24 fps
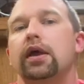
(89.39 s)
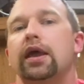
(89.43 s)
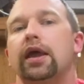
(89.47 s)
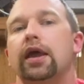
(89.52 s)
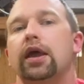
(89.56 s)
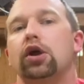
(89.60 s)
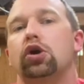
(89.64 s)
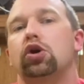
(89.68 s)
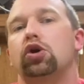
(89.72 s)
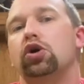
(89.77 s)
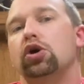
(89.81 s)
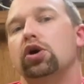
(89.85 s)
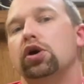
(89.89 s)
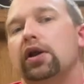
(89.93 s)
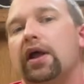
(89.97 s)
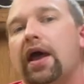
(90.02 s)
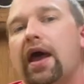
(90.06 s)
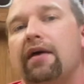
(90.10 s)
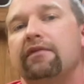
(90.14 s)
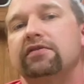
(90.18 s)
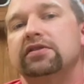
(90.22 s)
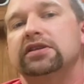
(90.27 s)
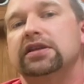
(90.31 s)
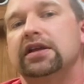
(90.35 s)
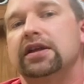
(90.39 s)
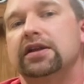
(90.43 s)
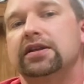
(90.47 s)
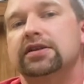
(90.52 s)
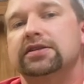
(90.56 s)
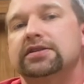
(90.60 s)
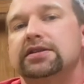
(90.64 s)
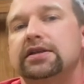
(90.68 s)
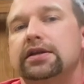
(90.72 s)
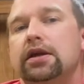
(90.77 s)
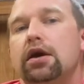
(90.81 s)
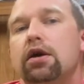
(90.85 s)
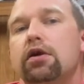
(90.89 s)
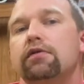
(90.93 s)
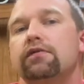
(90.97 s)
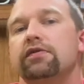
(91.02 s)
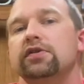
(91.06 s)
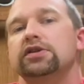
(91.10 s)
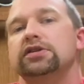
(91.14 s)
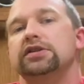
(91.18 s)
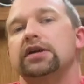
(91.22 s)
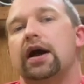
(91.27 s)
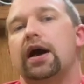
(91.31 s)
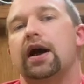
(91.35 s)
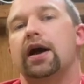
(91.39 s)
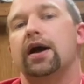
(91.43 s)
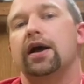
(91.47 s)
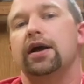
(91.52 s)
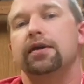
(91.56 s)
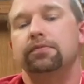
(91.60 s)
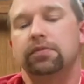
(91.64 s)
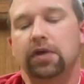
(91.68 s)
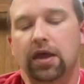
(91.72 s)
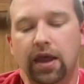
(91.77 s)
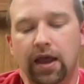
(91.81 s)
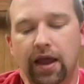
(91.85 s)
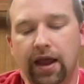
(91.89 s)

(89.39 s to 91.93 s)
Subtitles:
it could have a tendency over time,